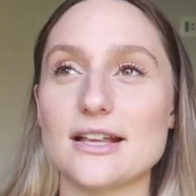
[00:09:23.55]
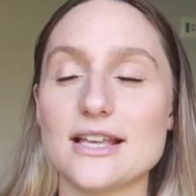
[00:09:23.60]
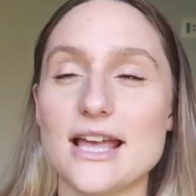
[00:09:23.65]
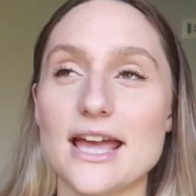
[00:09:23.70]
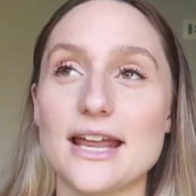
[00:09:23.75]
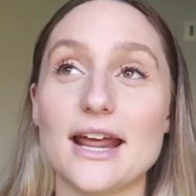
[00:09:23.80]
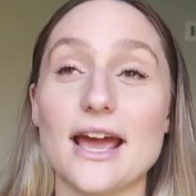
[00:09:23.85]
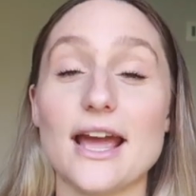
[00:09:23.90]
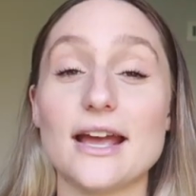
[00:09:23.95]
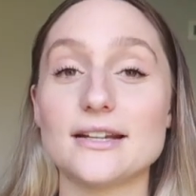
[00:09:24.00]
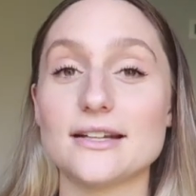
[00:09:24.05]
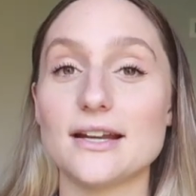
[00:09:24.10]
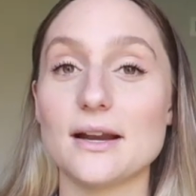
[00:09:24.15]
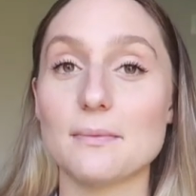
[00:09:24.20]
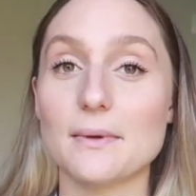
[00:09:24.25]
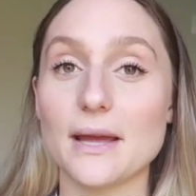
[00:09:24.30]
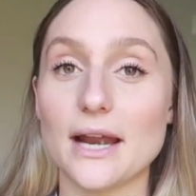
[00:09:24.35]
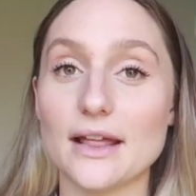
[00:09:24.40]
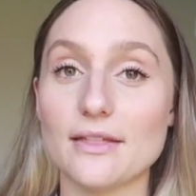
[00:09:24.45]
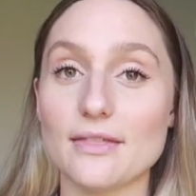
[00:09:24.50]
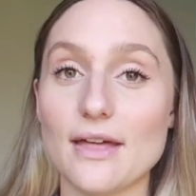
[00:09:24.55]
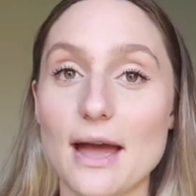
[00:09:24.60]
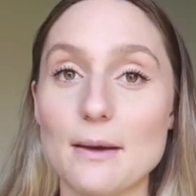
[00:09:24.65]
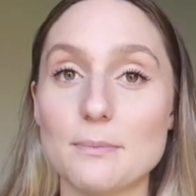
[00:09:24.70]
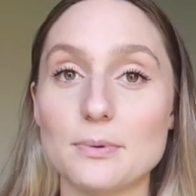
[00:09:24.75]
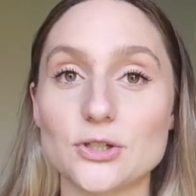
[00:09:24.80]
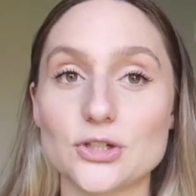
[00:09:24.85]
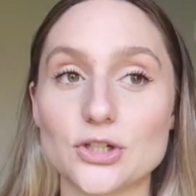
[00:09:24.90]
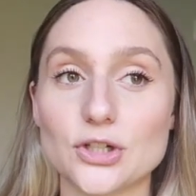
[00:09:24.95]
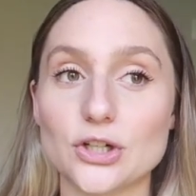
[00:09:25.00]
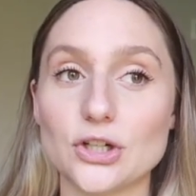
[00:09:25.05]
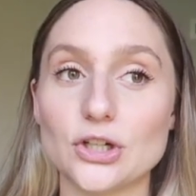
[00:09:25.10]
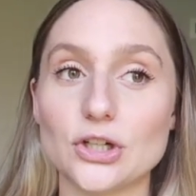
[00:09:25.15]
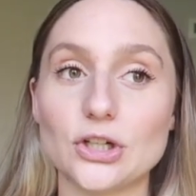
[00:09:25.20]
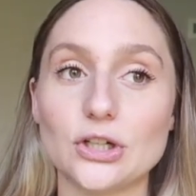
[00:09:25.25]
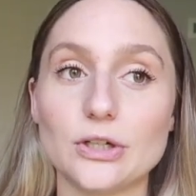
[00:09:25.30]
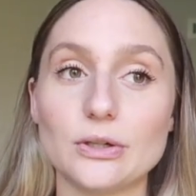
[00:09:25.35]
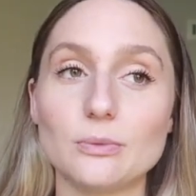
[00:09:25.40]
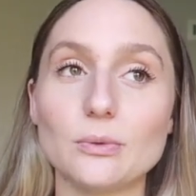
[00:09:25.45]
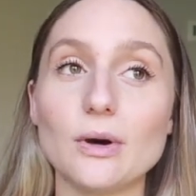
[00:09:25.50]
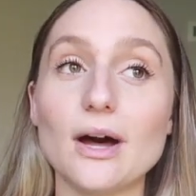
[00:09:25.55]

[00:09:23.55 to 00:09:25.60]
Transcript: And I ended up getting the epidural.